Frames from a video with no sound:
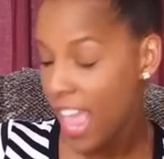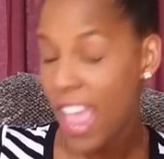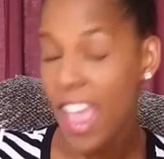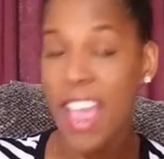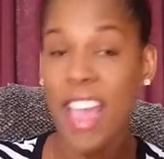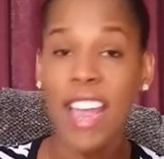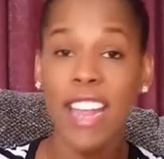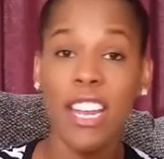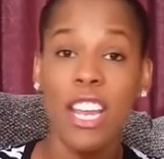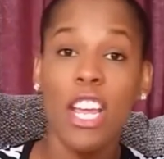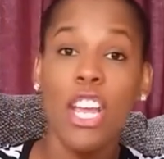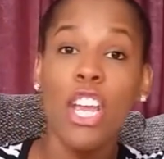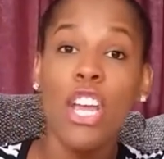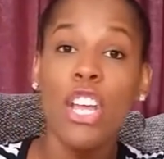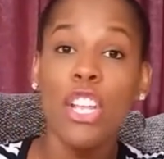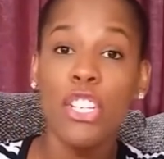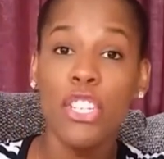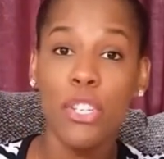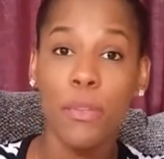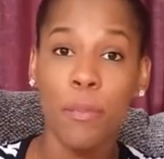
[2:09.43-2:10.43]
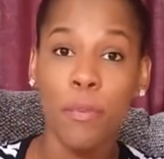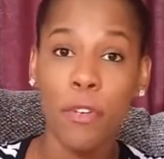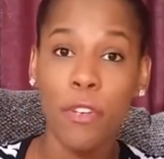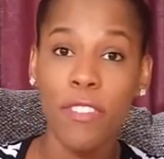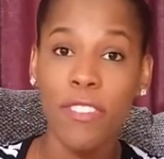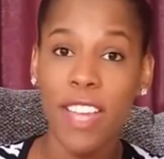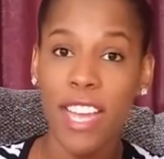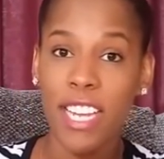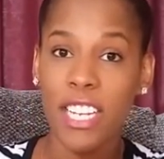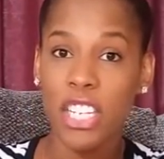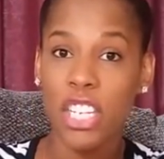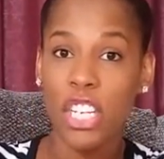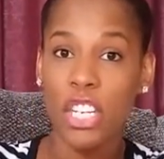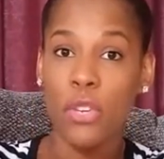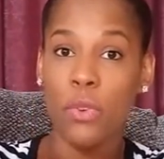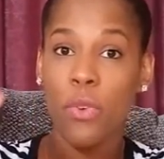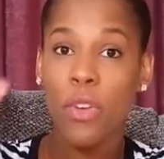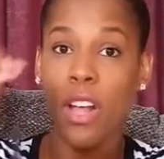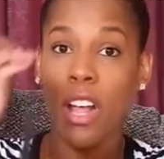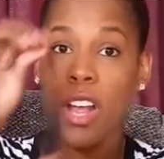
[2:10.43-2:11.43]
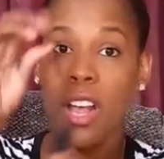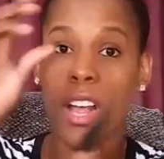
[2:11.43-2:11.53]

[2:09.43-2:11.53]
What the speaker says: And to prove that to you,